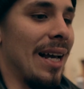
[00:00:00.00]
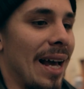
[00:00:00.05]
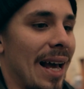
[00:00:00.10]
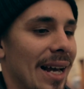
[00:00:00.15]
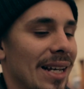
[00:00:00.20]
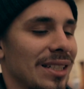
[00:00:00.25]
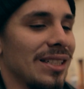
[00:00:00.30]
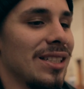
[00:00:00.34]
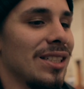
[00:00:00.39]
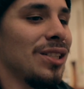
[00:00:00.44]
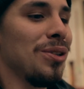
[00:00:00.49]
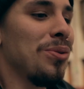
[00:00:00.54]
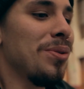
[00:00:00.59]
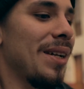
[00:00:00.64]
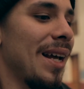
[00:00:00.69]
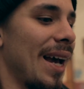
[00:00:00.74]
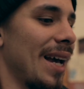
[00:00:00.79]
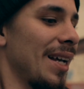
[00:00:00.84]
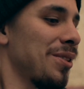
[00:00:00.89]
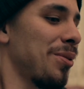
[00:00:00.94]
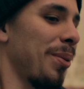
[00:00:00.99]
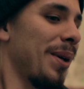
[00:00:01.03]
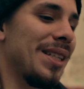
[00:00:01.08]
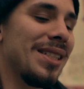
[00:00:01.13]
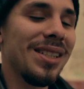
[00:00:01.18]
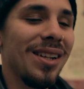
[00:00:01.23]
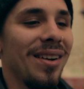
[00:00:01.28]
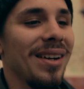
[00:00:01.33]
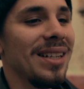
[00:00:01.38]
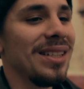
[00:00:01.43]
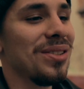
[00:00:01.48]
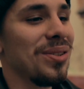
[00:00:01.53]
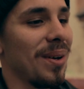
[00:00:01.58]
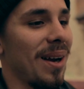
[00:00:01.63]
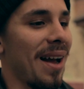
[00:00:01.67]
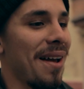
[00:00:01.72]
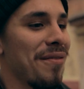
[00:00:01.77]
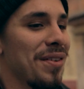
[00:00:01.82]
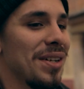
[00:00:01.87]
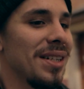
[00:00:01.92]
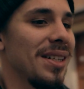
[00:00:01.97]
as soon as we started
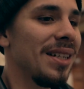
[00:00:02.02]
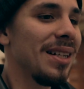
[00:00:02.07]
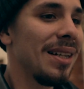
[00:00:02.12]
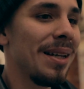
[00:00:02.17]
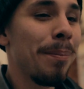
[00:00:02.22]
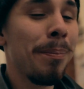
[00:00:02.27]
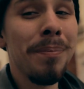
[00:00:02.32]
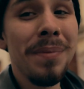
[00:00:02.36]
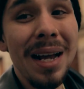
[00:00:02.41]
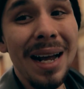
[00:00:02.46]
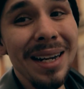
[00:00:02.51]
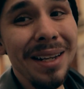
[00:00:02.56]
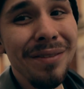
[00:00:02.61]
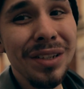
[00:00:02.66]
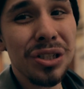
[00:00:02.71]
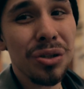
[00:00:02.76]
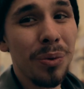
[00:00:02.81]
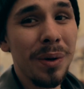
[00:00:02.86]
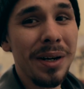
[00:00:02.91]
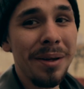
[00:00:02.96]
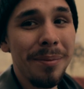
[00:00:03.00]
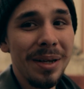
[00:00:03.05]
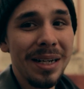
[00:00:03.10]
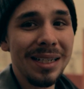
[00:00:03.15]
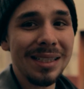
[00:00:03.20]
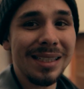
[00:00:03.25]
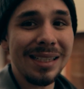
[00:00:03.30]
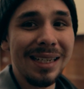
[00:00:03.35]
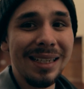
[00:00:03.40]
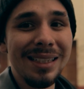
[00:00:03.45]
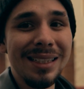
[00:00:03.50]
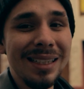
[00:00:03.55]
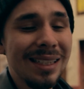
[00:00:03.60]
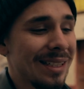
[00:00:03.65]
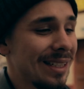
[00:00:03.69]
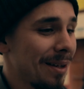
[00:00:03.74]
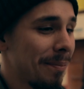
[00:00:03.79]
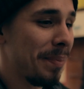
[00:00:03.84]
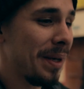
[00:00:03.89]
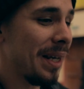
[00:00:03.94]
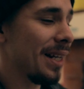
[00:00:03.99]
driving, not even 20 minutes in
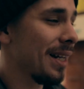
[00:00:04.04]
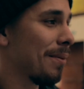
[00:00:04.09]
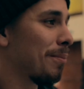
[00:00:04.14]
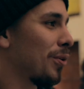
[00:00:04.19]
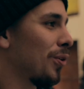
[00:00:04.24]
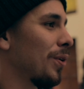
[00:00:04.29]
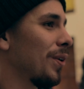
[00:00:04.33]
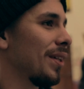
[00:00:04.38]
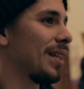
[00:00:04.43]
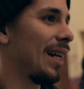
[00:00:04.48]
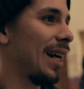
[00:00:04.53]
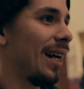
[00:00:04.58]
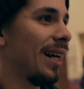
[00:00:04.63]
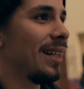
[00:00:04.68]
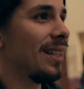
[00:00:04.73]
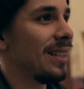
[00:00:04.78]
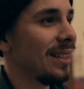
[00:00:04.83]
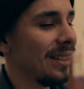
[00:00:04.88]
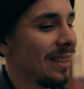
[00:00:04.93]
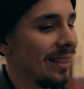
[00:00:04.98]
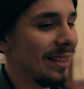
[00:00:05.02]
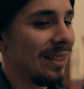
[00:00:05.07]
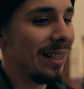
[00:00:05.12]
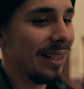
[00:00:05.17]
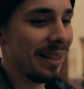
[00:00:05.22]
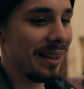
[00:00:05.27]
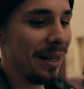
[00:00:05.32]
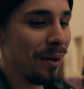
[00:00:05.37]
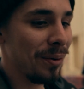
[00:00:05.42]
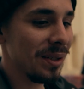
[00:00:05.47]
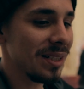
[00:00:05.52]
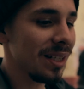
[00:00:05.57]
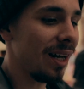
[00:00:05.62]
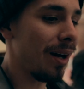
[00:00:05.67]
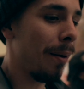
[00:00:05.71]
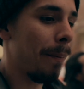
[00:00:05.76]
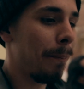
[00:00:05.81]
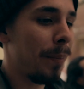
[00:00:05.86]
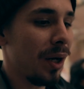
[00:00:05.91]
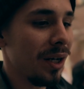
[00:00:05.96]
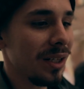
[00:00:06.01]
to being in Bogota, there was a
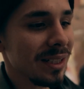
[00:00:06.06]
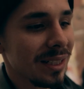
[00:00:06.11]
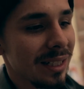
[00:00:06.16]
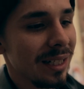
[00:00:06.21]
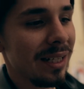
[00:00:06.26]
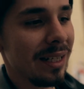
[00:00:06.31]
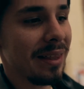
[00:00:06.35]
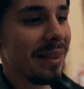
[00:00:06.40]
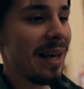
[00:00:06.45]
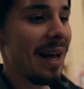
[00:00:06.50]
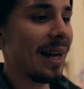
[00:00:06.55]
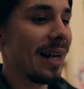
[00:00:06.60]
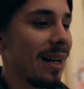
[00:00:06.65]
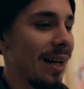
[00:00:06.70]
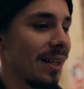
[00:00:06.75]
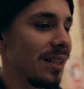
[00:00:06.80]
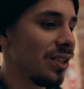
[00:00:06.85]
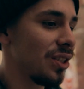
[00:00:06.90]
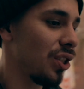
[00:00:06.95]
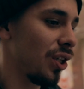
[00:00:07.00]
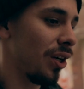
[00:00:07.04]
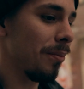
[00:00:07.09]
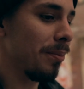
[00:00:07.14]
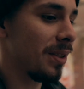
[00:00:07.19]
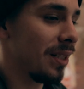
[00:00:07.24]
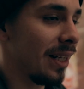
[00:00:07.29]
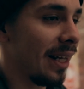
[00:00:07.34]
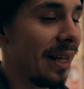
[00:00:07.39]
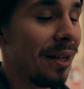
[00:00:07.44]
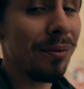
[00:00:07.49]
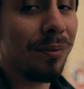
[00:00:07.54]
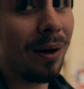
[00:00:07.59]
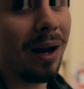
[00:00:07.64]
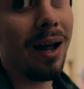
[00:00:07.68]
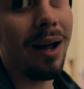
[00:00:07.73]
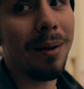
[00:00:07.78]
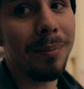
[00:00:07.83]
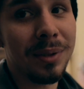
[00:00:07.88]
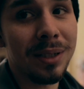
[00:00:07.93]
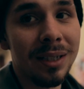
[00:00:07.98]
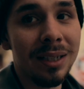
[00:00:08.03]
bus that got jumped and
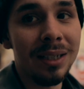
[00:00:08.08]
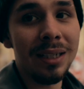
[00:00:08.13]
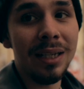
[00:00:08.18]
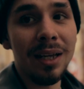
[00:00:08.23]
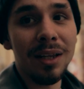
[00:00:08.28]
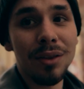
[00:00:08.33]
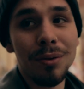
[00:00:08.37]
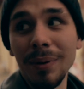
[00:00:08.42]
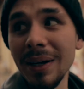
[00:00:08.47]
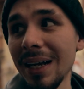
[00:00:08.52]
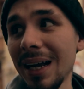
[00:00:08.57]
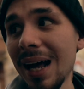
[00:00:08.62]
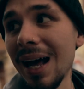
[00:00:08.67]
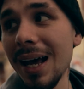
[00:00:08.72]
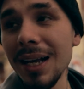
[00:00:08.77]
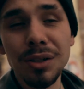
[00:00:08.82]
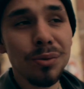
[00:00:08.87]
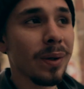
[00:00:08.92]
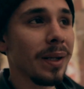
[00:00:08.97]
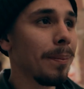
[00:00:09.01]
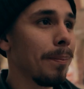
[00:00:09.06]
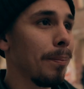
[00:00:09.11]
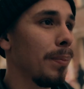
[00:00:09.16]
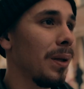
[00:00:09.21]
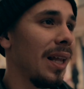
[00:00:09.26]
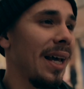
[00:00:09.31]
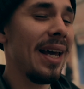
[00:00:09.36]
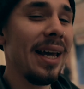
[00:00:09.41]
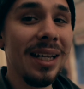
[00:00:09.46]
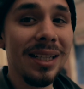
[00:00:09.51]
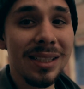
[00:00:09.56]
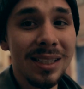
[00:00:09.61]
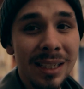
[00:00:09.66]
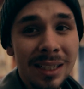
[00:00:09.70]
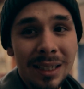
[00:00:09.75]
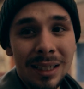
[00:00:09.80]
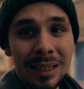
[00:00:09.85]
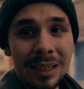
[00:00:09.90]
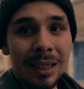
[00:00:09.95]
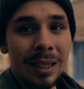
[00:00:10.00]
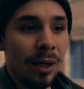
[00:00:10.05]
robbed. Three guys with blades
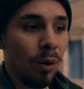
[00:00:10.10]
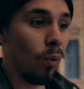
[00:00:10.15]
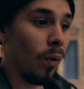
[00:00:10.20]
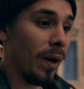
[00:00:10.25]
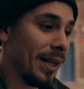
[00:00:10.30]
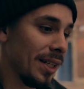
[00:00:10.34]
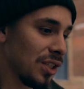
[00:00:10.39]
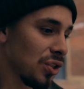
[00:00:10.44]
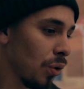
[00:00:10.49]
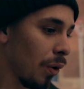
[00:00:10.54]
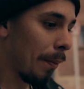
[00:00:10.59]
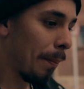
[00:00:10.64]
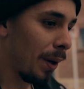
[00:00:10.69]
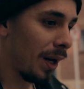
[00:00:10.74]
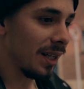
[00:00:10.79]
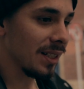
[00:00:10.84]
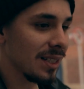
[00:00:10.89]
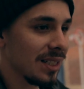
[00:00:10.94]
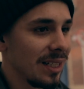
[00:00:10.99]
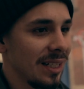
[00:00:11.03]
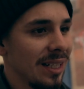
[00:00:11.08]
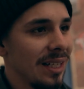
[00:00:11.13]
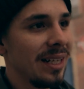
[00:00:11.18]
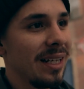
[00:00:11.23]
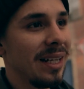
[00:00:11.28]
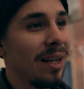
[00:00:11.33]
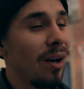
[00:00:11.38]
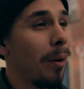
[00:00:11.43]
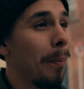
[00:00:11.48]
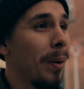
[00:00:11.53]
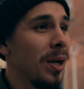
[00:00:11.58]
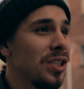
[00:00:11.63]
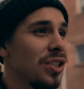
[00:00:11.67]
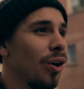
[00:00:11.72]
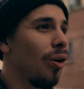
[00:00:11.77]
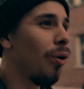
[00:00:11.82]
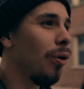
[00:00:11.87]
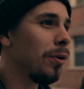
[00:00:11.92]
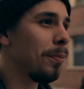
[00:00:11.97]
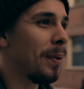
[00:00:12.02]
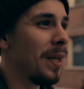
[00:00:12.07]
went into a bus, a bunch of
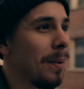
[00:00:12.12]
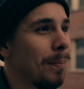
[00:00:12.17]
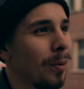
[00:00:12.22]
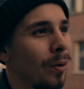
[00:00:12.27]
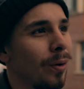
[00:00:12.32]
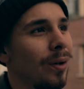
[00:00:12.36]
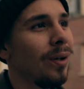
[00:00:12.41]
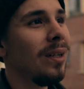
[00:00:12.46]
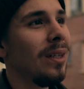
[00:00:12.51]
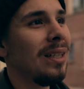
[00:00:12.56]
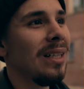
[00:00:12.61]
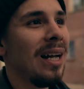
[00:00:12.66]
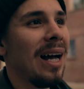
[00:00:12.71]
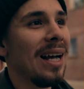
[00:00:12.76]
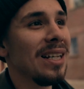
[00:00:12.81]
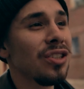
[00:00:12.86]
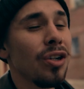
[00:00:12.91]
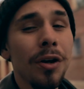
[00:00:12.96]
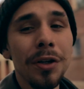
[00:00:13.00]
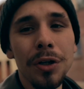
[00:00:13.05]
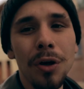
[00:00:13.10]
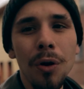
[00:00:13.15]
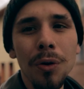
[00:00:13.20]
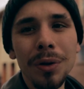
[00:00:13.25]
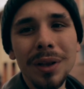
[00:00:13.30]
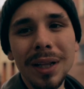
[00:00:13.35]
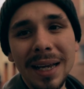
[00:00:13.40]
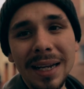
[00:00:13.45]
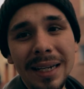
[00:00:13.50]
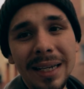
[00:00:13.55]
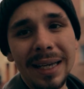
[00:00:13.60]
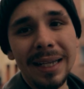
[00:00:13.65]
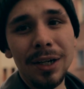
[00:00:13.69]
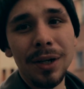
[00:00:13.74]
old people. I saw an old lady get